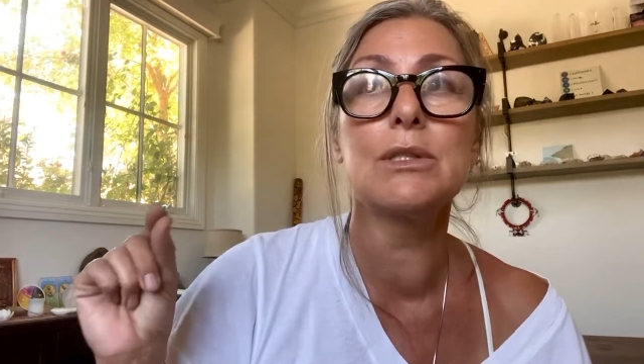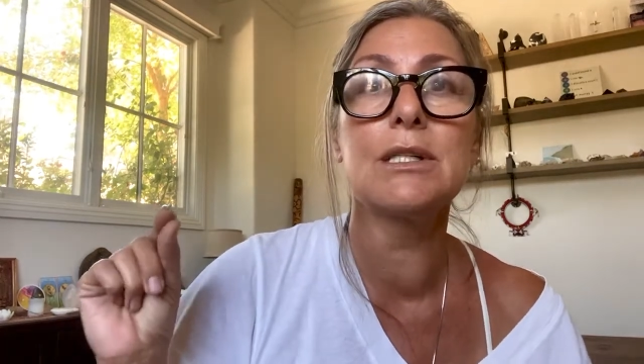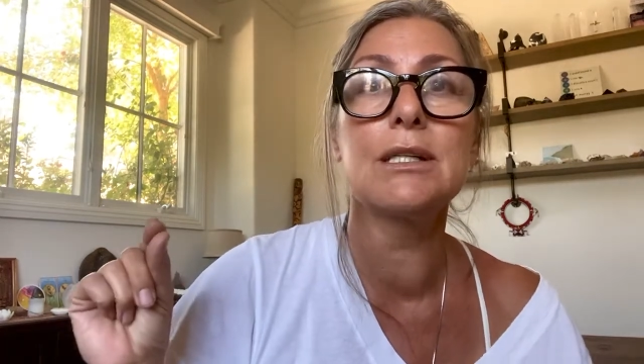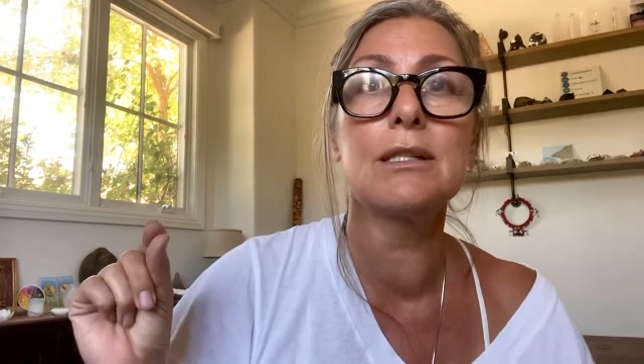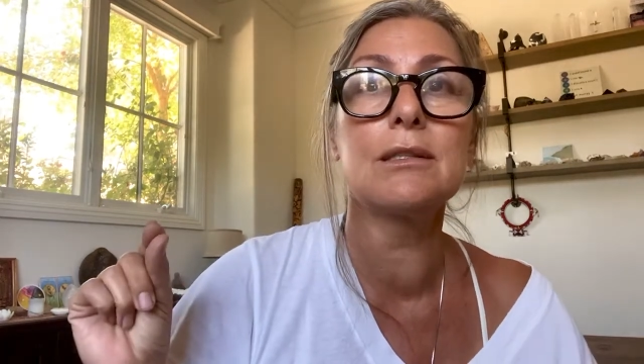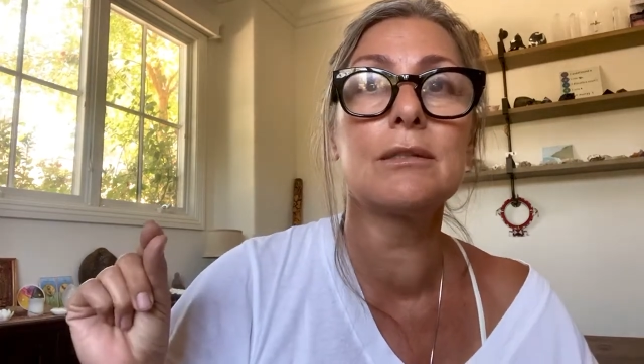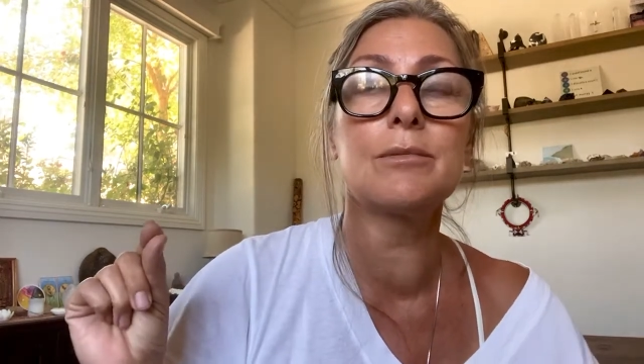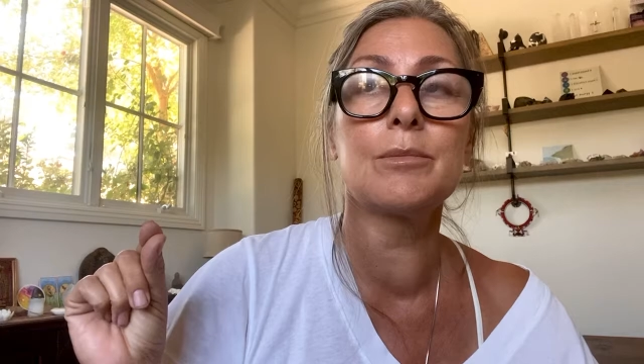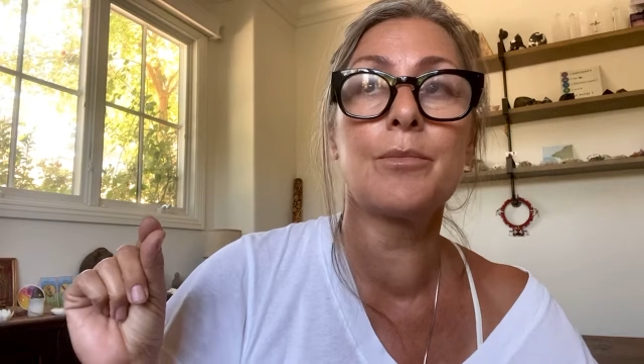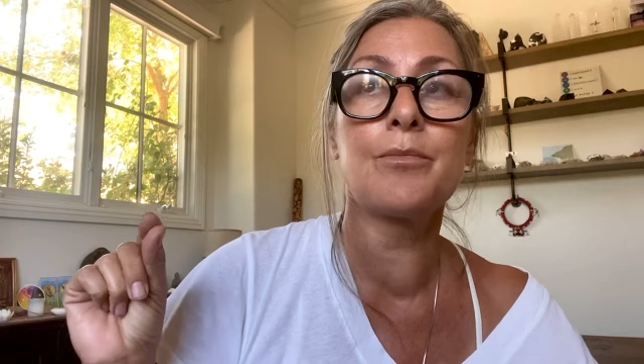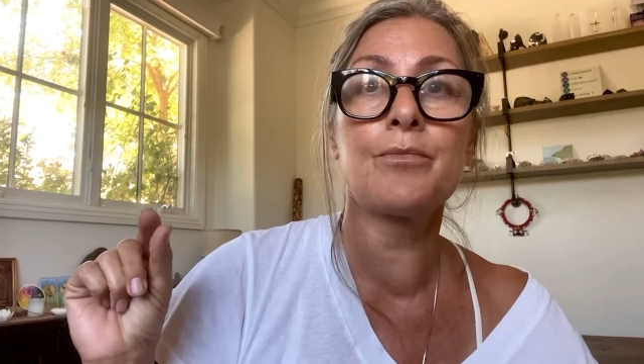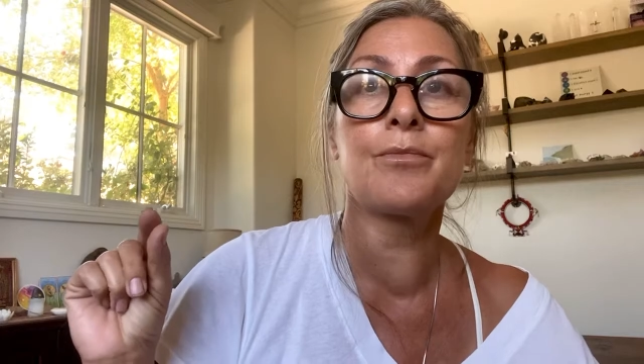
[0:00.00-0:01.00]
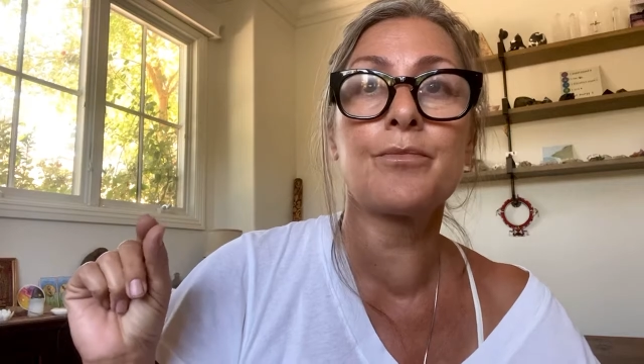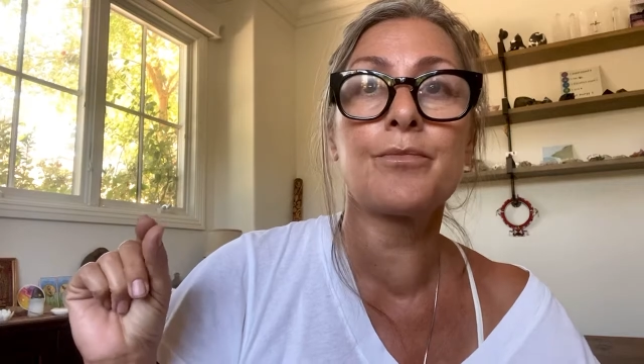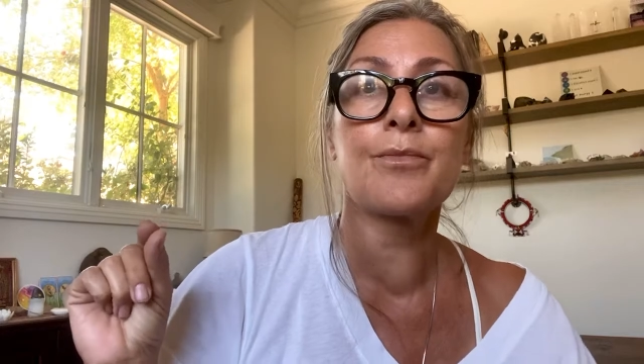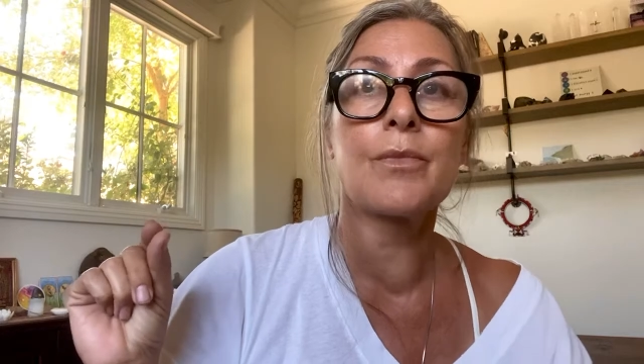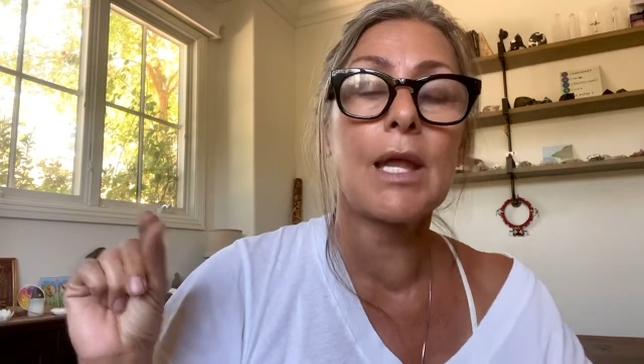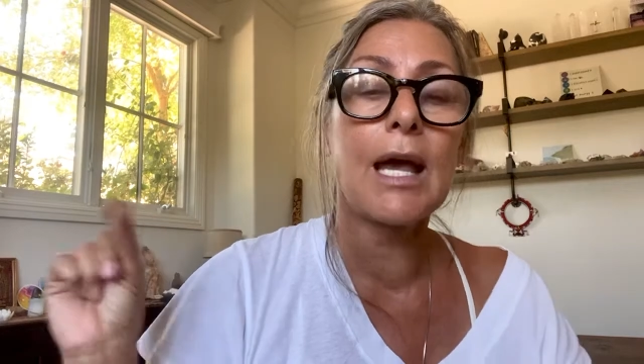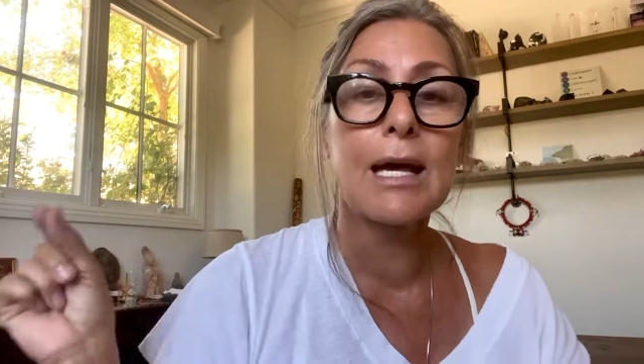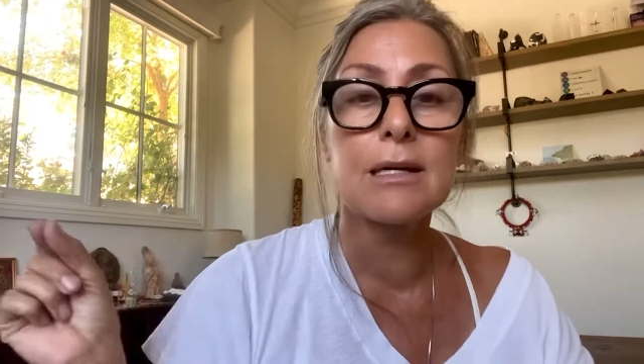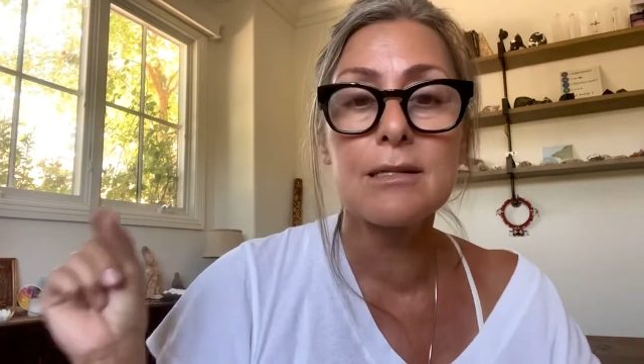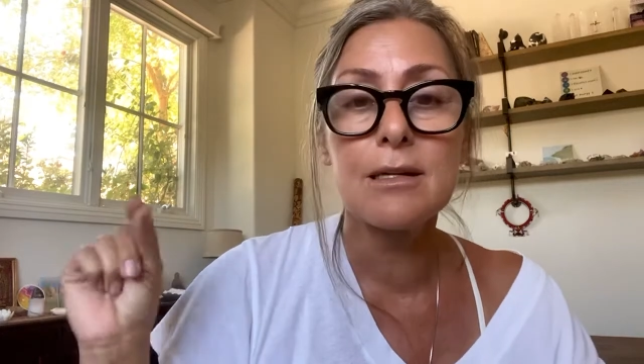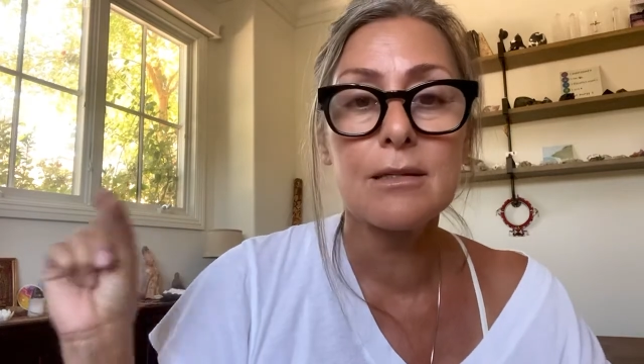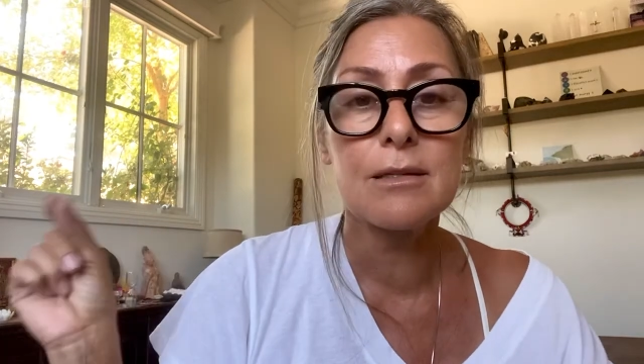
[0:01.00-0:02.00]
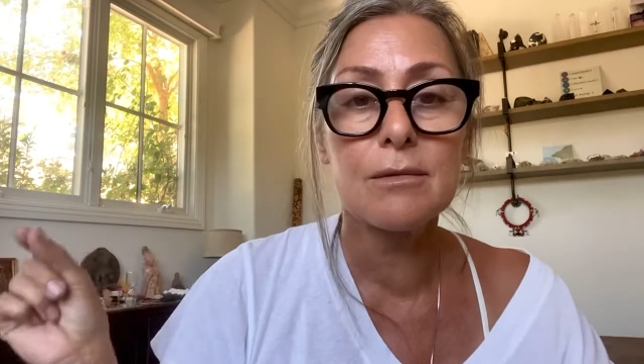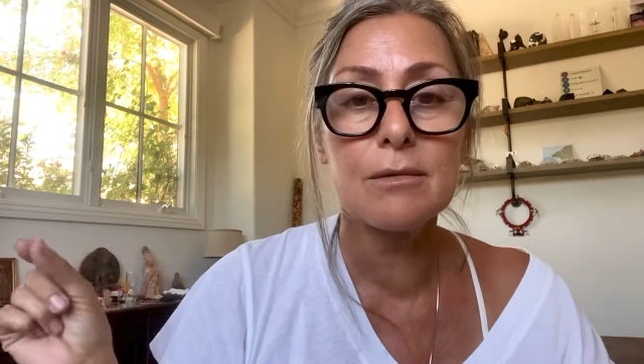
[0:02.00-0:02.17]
in exit